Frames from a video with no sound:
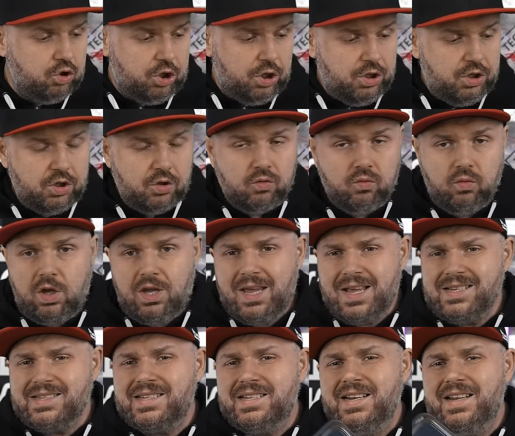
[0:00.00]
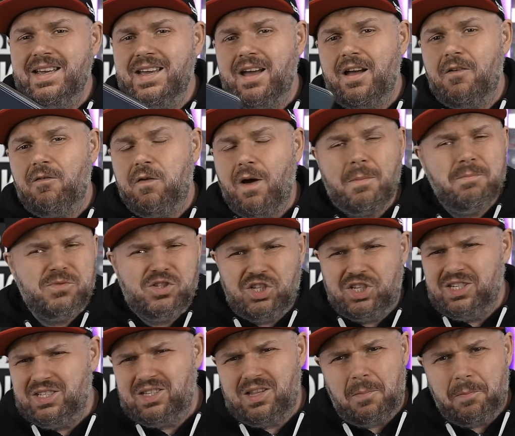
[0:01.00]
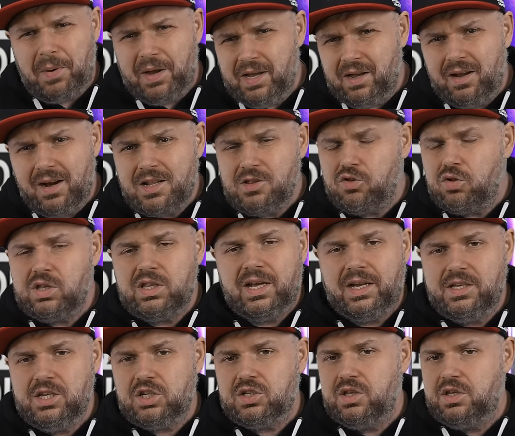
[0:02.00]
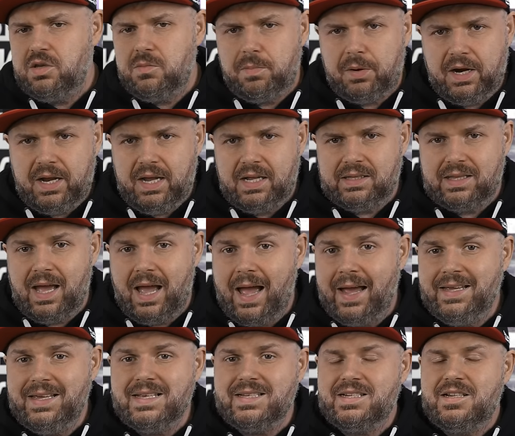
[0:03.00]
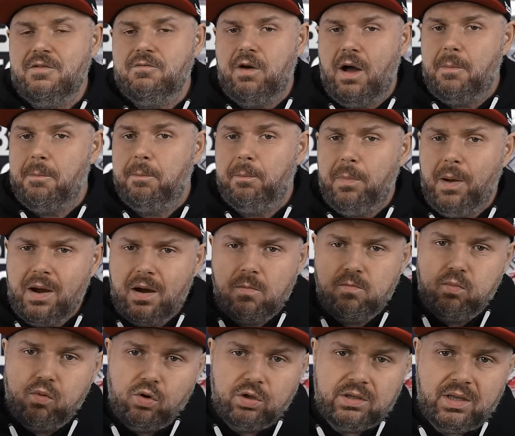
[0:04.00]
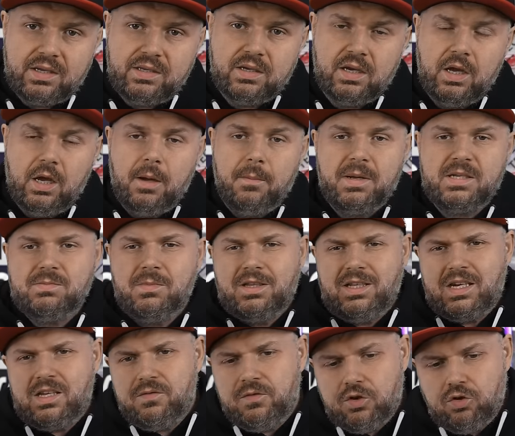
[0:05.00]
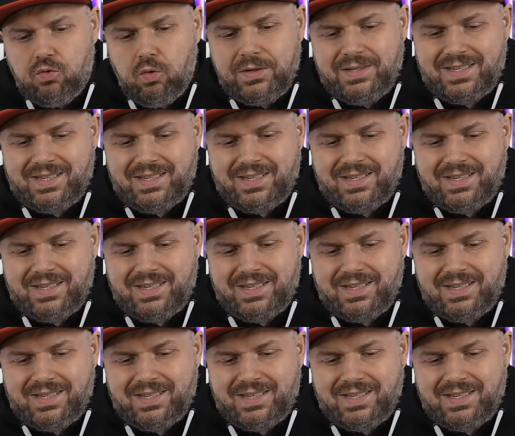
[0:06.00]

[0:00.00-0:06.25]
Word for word: want to play, then this is not about it. And if you want to work, watch videos, render, do some art,